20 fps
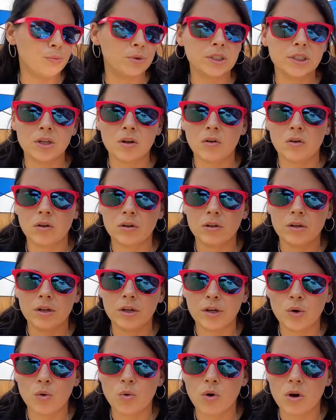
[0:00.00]
It's called
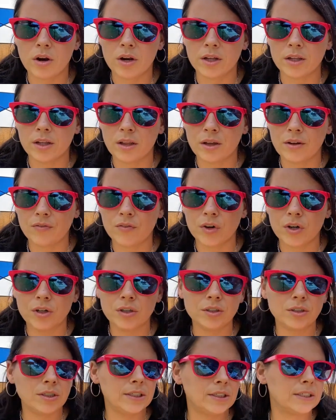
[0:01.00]
Iguana
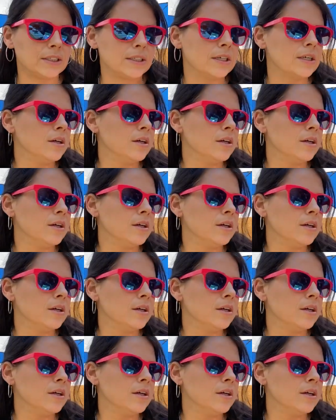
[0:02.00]
Lovers,